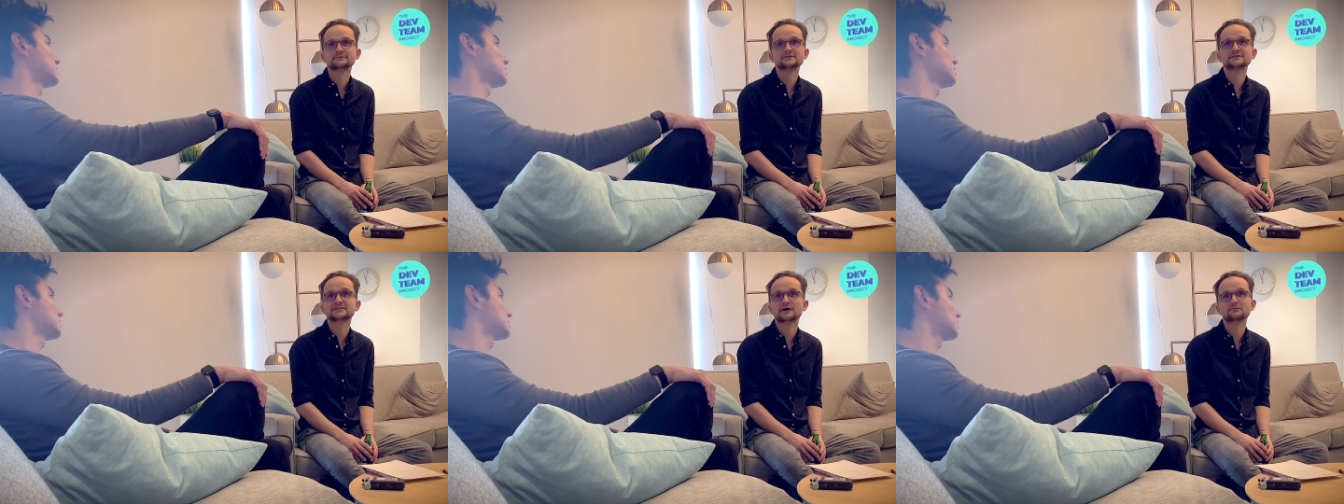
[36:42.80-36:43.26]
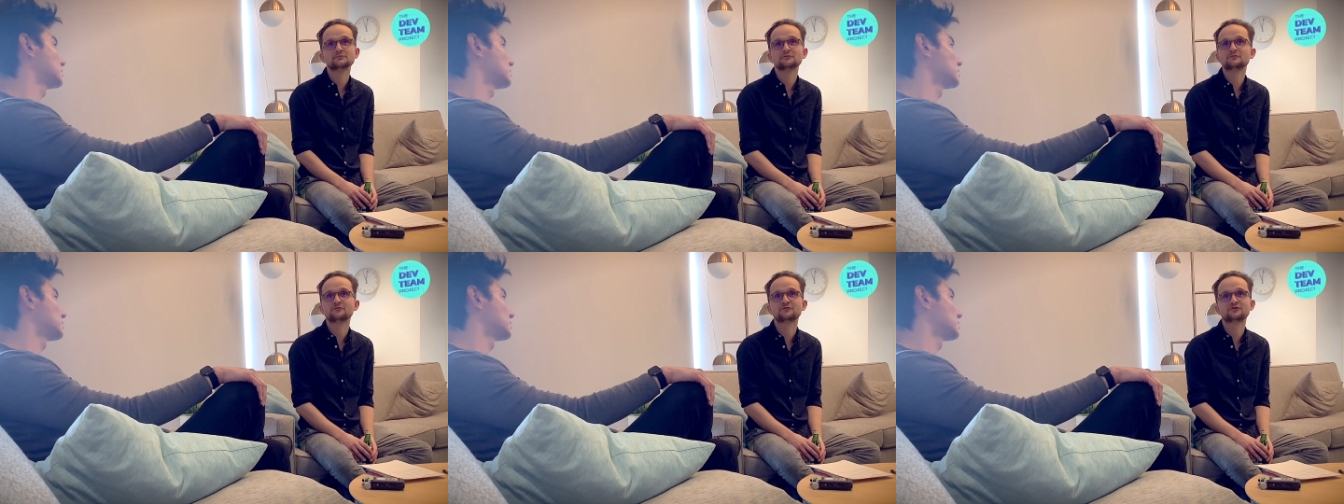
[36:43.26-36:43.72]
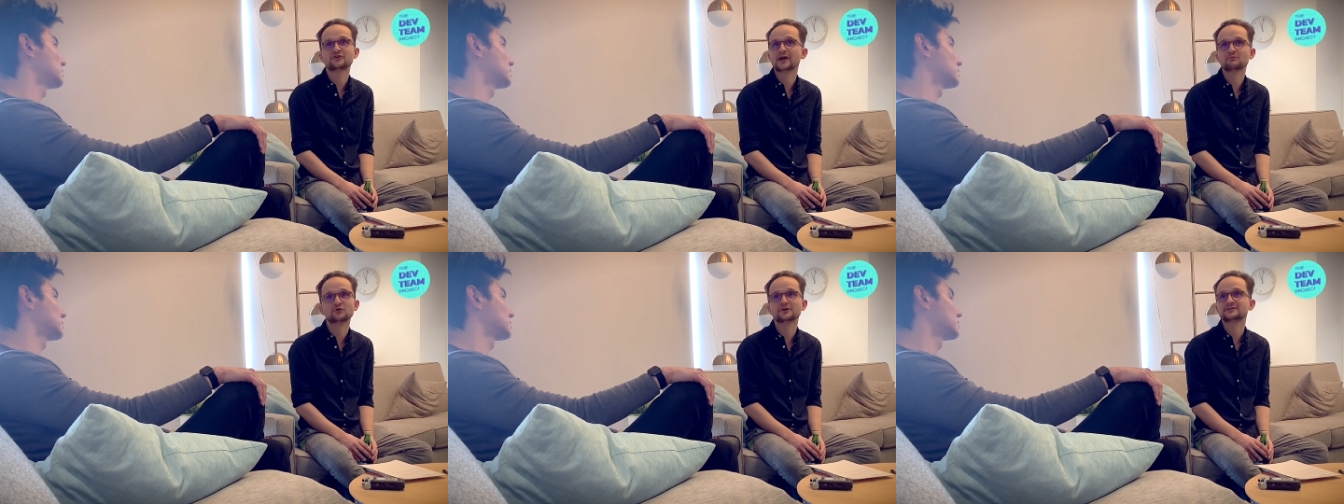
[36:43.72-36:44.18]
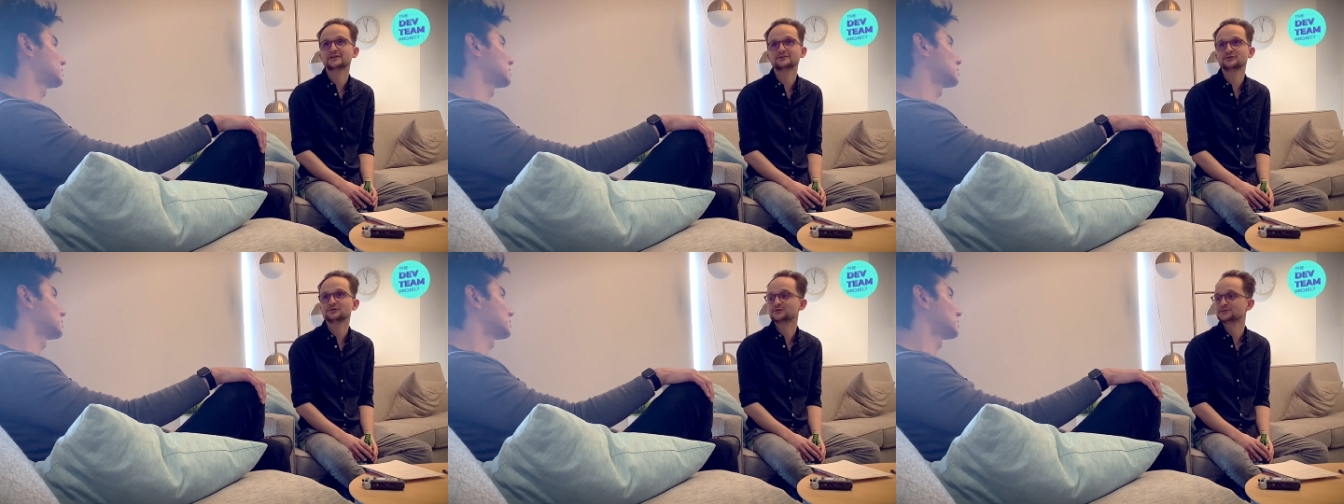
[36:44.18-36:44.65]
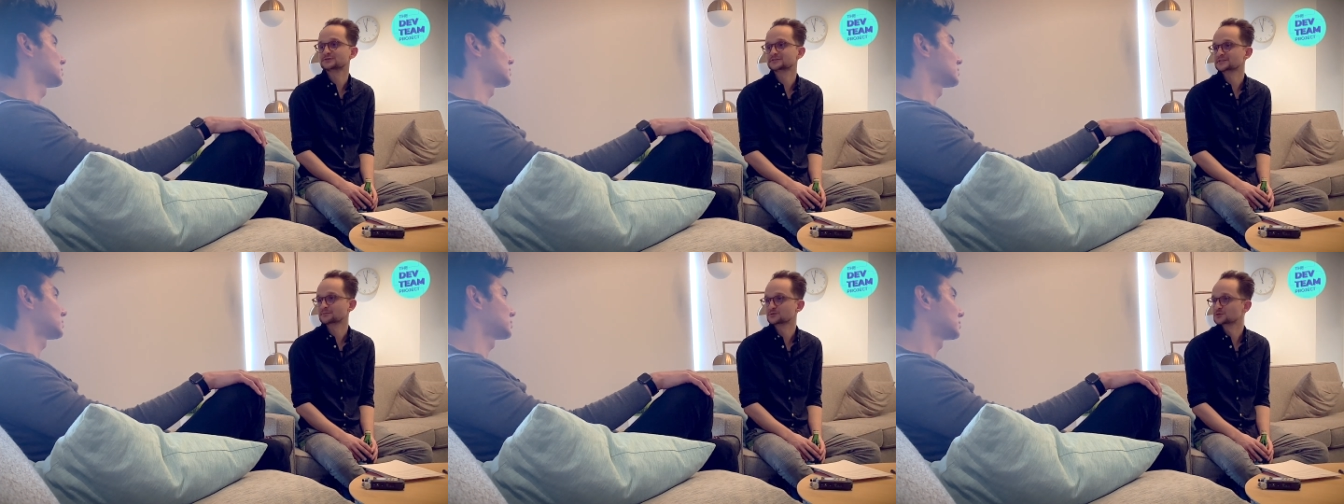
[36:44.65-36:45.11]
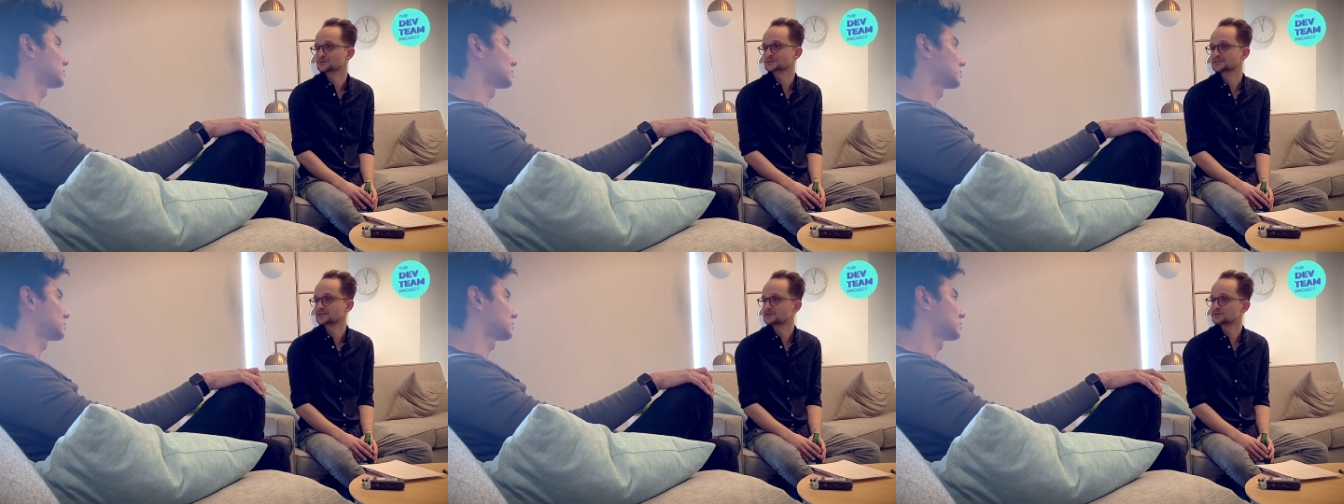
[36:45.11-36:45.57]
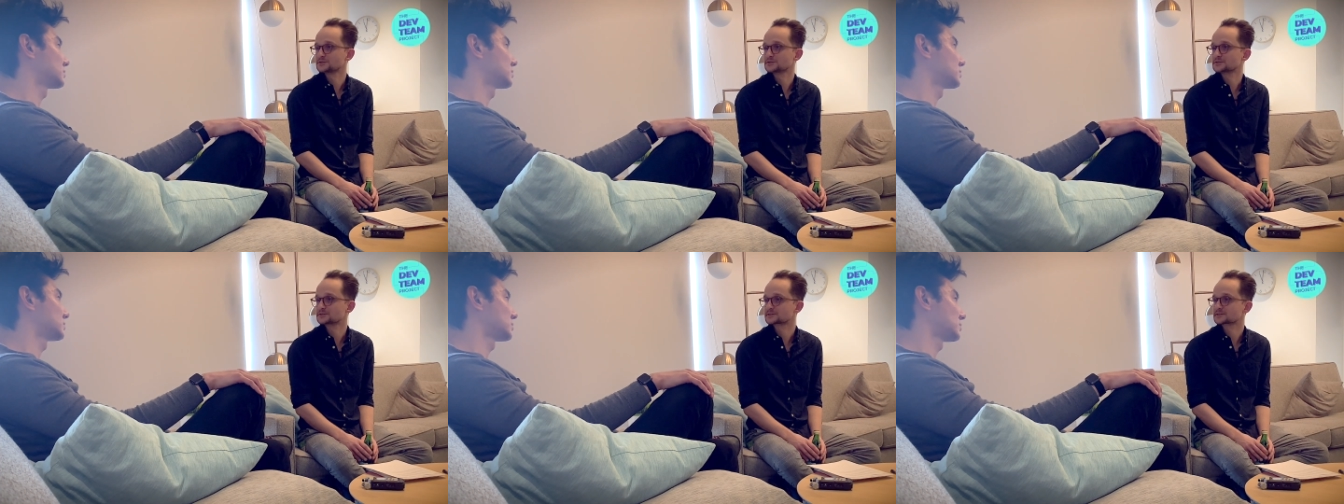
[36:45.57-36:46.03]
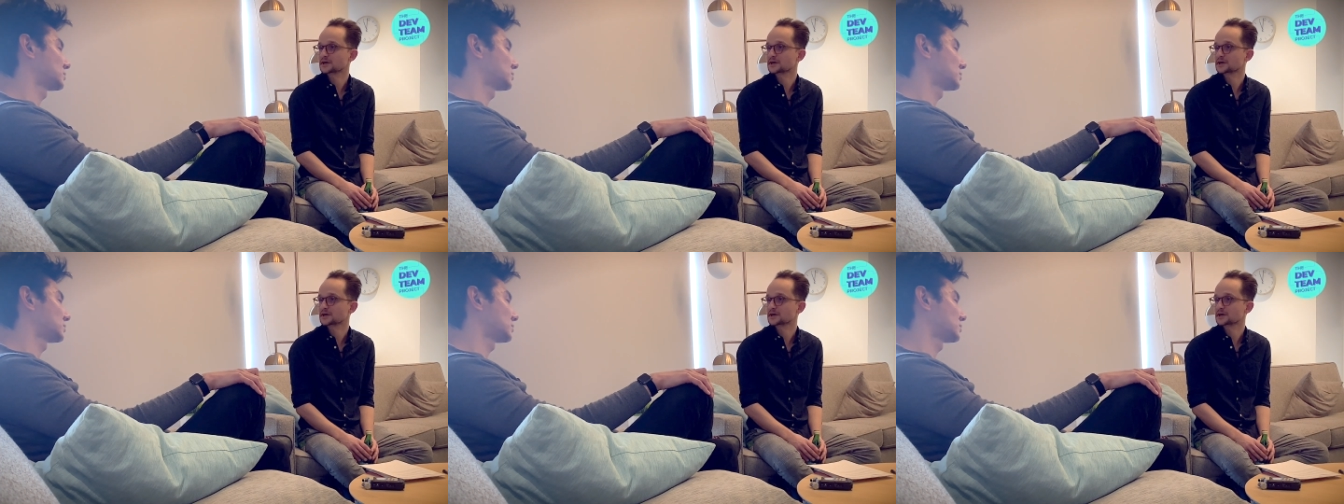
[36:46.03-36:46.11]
some framework that you use, some tools that you use?